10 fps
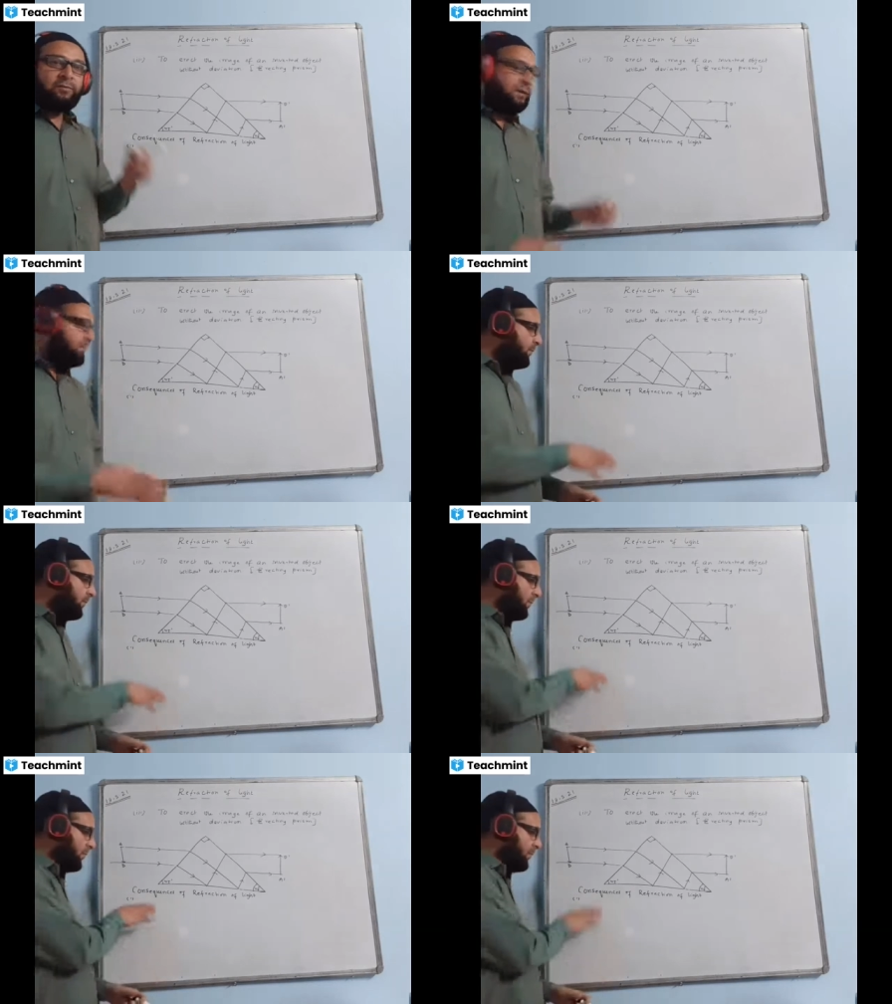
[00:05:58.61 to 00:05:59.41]
of this
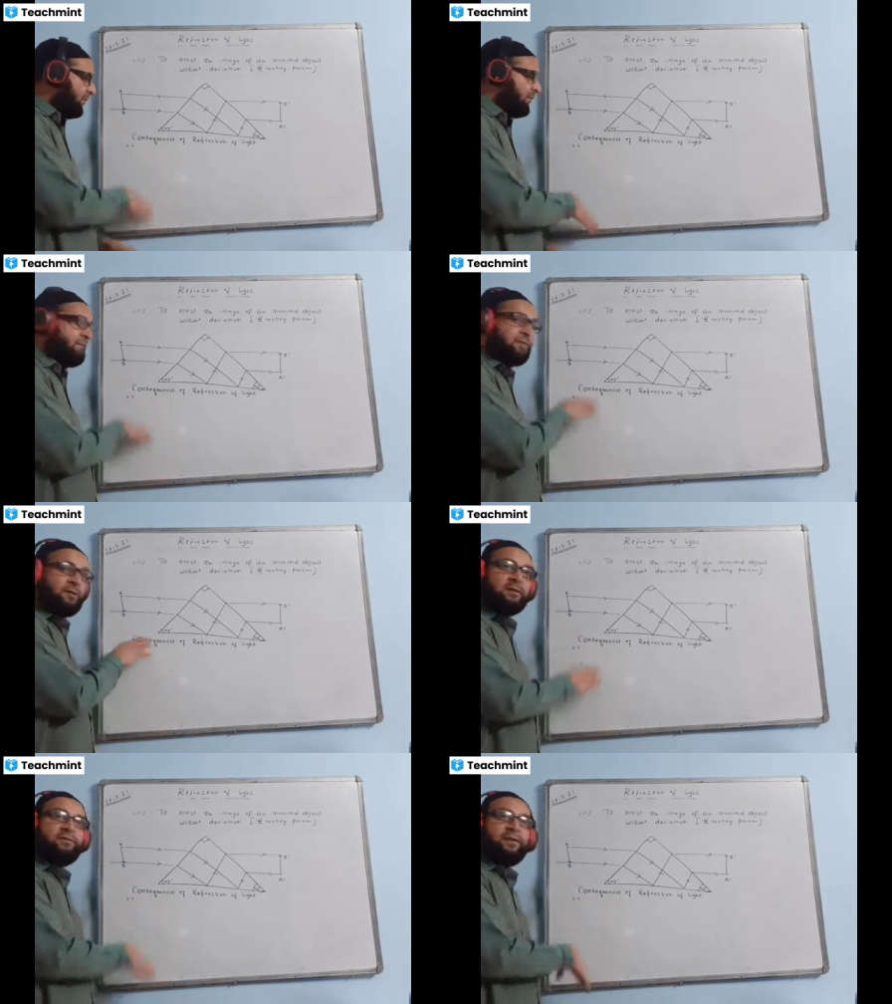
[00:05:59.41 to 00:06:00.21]

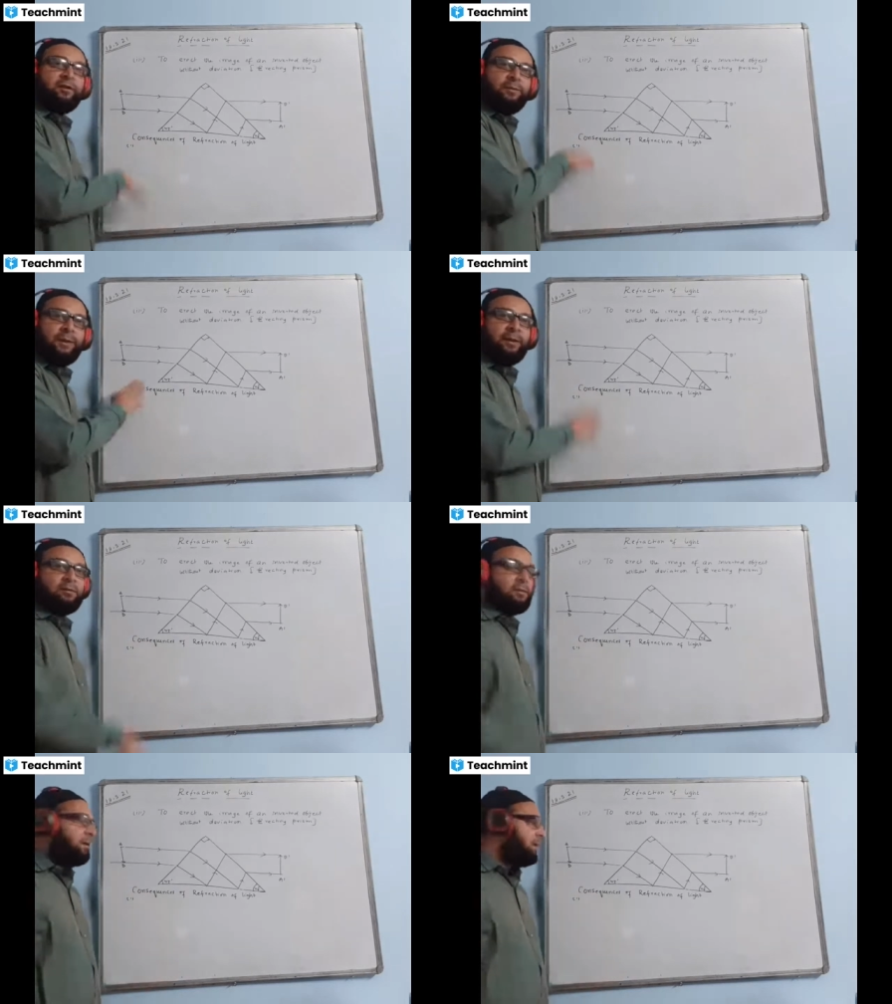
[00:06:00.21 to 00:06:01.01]

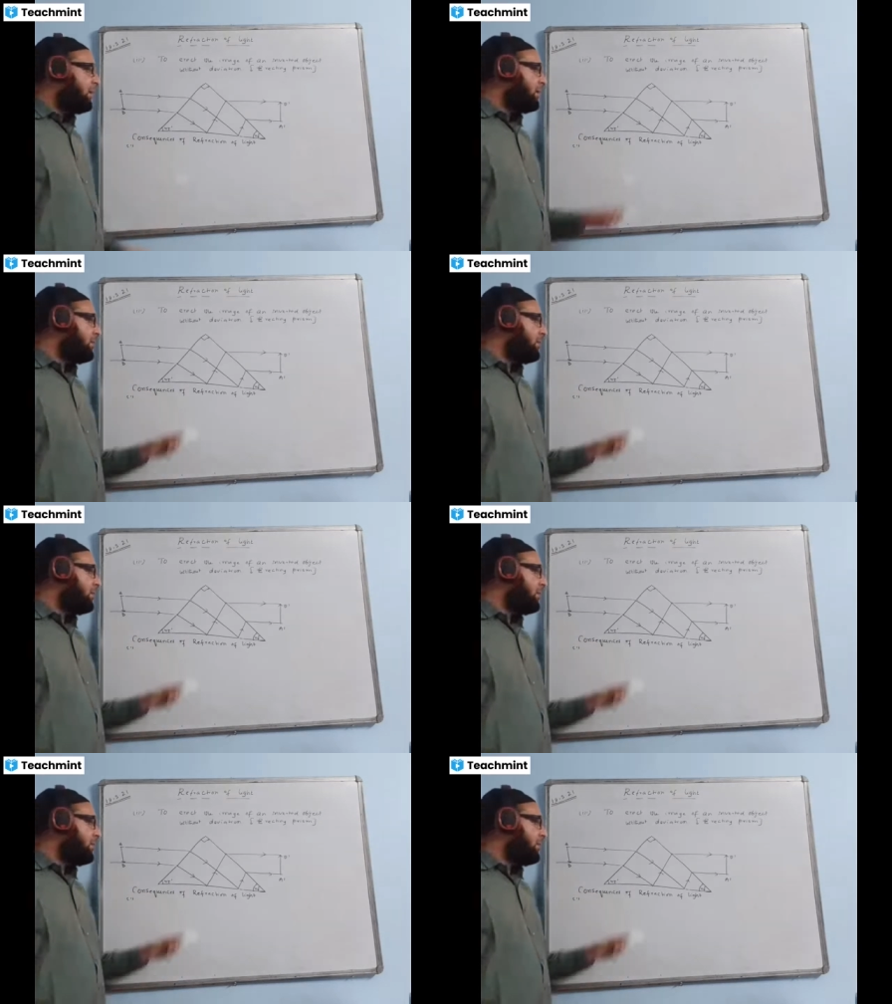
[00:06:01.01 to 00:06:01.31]
phenomena